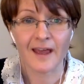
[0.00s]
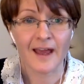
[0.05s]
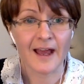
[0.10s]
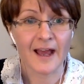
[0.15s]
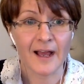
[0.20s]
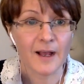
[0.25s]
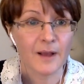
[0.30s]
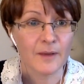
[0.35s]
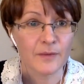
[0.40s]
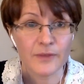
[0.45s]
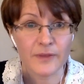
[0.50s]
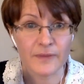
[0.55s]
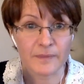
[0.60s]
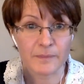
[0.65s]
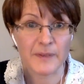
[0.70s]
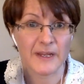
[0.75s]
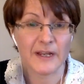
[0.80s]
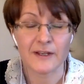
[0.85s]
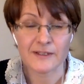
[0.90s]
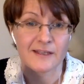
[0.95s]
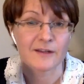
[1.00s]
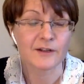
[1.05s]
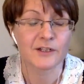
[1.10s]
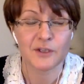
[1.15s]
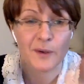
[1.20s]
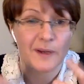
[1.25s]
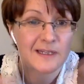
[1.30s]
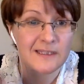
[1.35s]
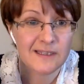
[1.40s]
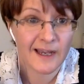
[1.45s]
that, because they're
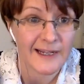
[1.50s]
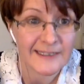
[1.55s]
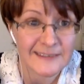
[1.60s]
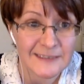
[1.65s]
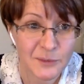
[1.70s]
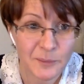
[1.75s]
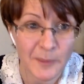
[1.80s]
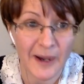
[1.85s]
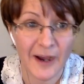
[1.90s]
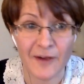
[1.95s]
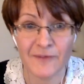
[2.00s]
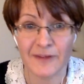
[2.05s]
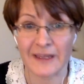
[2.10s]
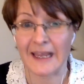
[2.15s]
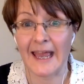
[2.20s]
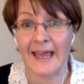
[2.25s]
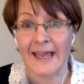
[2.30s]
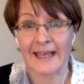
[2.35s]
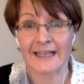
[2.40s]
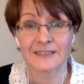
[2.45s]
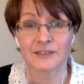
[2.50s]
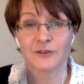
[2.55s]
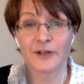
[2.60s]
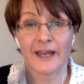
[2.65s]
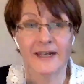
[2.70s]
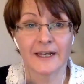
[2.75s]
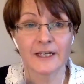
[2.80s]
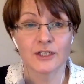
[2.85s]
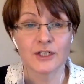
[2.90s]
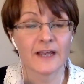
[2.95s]
so excited about having extra
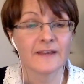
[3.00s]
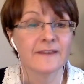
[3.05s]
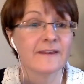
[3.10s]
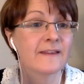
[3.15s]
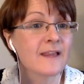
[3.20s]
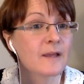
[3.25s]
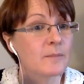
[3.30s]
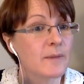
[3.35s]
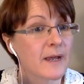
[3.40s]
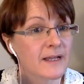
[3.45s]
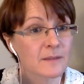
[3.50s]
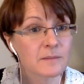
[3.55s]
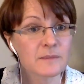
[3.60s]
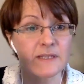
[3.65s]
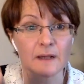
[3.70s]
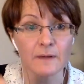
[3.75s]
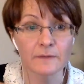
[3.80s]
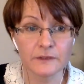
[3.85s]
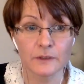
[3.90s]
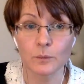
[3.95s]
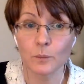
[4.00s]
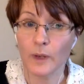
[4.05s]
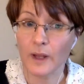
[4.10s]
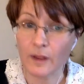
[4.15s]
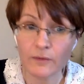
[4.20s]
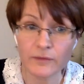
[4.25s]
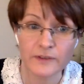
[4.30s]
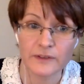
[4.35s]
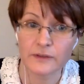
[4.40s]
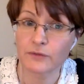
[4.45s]
energy, and then they make themselves
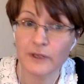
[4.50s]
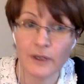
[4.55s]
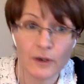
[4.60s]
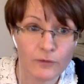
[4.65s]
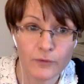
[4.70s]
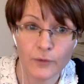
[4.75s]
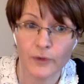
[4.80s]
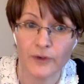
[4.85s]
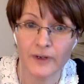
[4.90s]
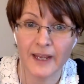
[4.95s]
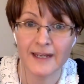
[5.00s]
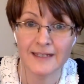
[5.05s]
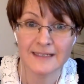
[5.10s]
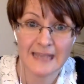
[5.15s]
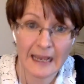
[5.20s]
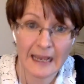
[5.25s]
unwell for 3 or 4 days